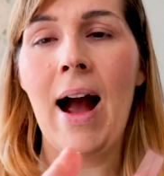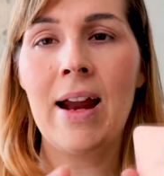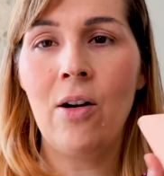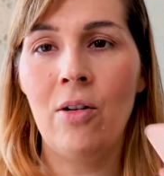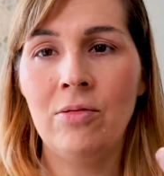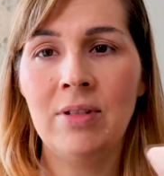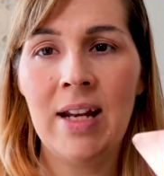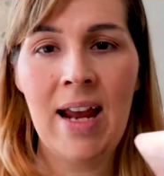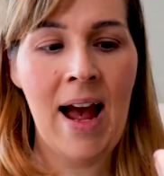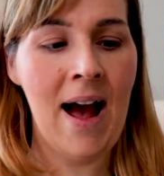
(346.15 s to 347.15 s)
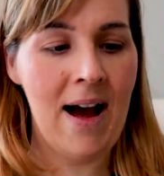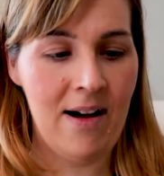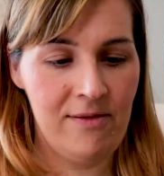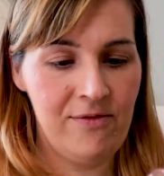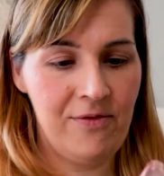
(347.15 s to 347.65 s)
I only
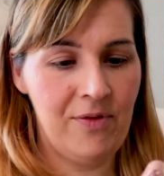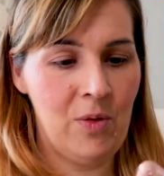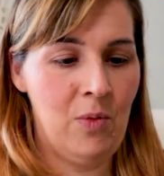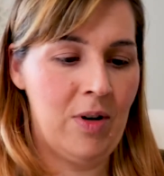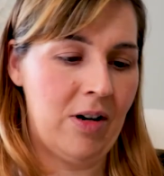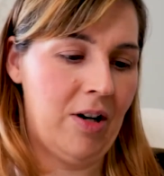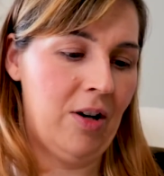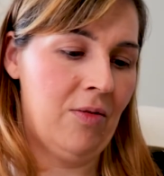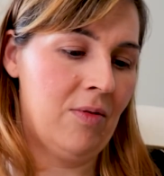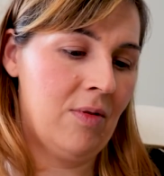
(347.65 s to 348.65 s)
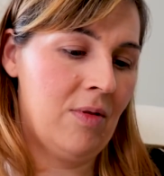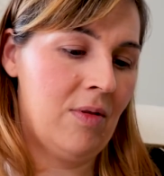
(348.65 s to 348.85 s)
have, what are you?